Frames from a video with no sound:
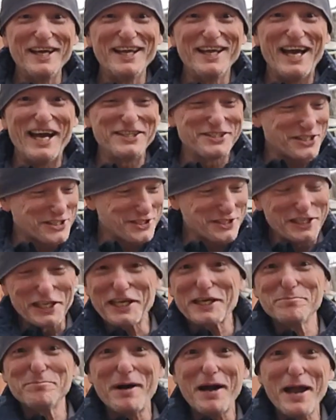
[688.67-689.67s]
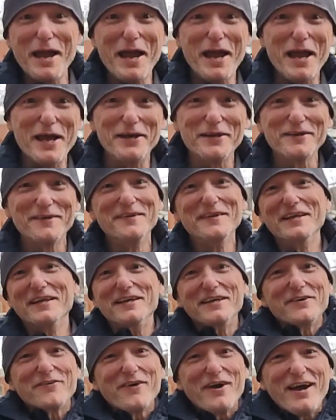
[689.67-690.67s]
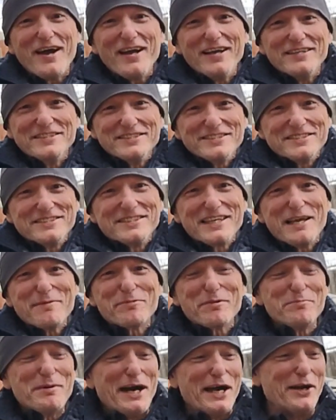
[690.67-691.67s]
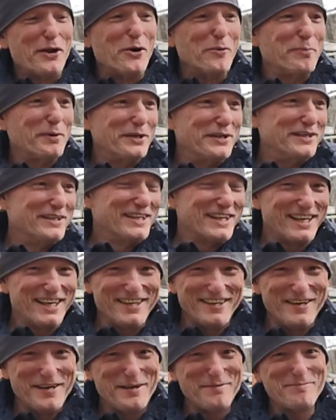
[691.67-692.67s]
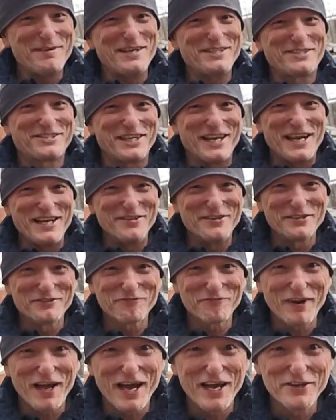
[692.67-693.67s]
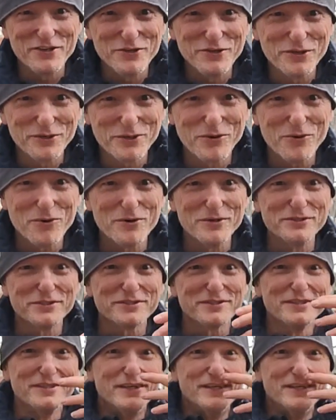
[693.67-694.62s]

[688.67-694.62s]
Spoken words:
as it's licking my hand." Right? Just keep the mind open. I'm not saying there's flying unicorns.